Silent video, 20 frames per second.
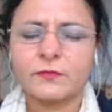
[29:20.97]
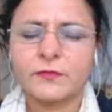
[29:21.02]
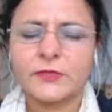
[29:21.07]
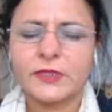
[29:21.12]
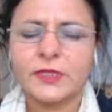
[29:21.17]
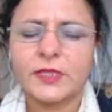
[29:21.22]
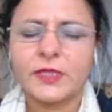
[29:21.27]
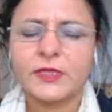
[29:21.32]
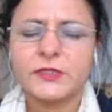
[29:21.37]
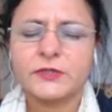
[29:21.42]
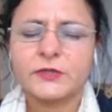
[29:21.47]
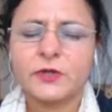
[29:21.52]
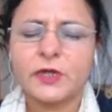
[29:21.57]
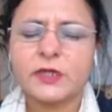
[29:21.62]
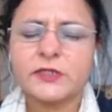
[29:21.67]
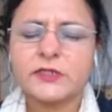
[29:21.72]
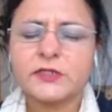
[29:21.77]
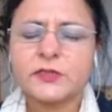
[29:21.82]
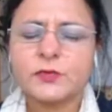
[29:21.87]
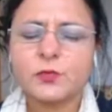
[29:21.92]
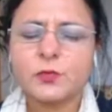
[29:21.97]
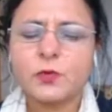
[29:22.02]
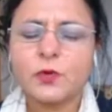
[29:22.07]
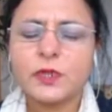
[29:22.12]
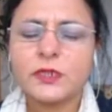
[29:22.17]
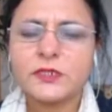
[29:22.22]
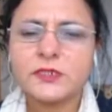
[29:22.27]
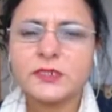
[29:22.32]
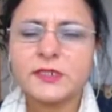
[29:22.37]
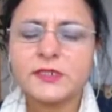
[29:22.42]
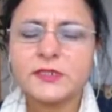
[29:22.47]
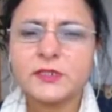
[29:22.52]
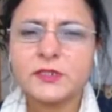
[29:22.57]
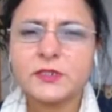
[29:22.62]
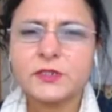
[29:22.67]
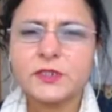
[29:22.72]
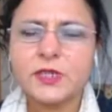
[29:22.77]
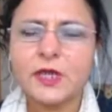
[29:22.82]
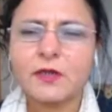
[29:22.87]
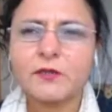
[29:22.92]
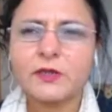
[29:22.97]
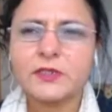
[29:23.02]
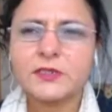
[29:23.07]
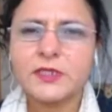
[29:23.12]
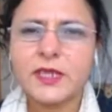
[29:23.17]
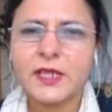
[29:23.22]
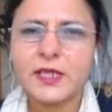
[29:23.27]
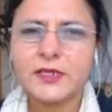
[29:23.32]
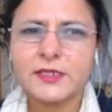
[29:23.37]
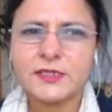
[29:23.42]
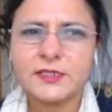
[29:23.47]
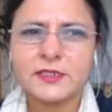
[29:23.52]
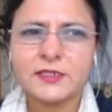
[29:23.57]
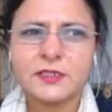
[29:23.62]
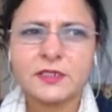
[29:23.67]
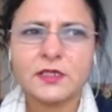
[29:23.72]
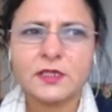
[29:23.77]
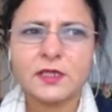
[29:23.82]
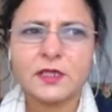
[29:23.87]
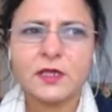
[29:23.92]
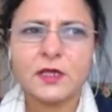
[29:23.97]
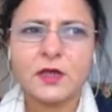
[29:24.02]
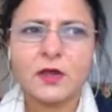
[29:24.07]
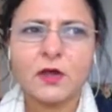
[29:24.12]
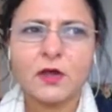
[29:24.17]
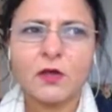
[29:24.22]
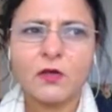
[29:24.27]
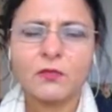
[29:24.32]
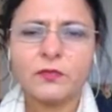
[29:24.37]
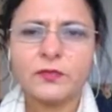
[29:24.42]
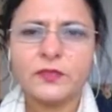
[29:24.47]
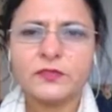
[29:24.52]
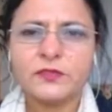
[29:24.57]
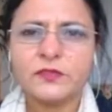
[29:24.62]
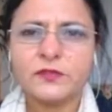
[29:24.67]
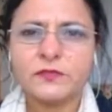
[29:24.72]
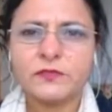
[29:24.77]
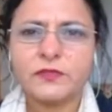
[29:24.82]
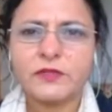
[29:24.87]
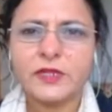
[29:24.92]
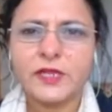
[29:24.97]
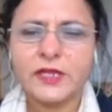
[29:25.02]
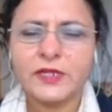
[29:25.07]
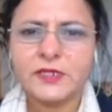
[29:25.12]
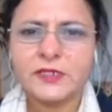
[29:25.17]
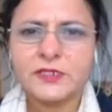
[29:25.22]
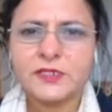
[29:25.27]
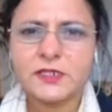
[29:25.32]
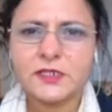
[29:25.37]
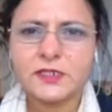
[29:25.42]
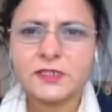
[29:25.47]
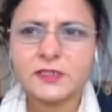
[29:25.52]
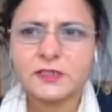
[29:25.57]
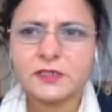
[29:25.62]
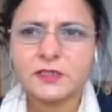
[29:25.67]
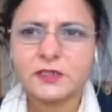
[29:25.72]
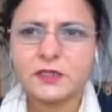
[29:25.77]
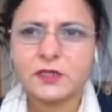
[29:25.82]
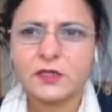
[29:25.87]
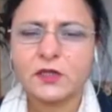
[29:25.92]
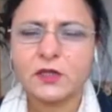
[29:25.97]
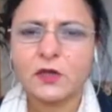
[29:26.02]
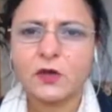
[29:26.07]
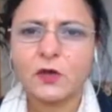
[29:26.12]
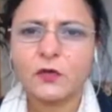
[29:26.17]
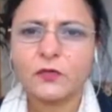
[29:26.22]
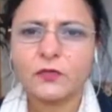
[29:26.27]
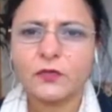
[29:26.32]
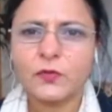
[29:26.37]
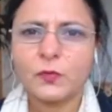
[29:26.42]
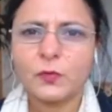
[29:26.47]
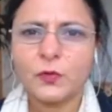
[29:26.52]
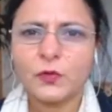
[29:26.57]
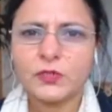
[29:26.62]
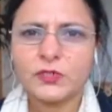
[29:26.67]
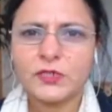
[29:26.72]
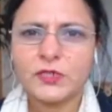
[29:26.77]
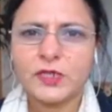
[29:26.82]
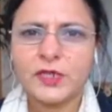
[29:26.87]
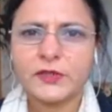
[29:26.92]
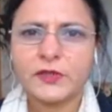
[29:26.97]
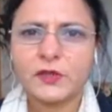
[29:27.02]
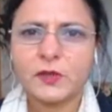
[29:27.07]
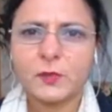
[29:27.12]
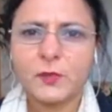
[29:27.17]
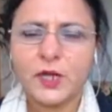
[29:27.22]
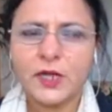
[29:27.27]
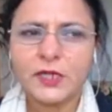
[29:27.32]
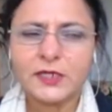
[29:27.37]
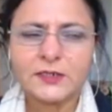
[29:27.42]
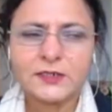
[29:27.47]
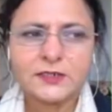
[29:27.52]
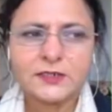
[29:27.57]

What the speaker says: So I just wanted you to have a taste of the different energies of the body and the mind.